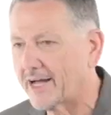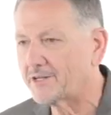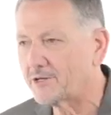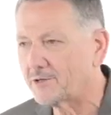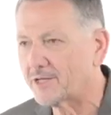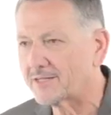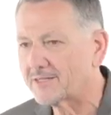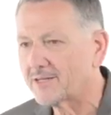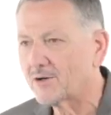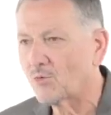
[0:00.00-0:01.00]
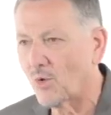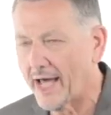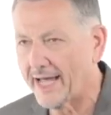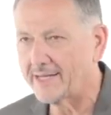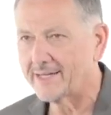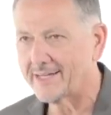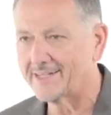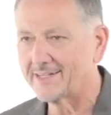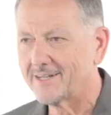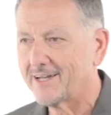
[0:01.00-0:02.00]
And I knew that Wade,
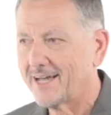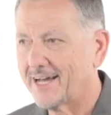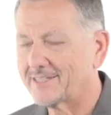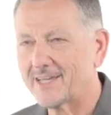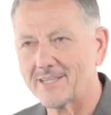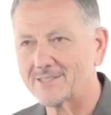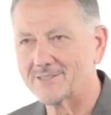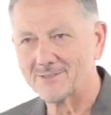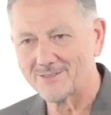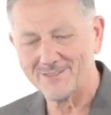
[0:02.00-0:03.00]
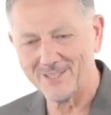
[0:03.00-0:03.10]
and I say this,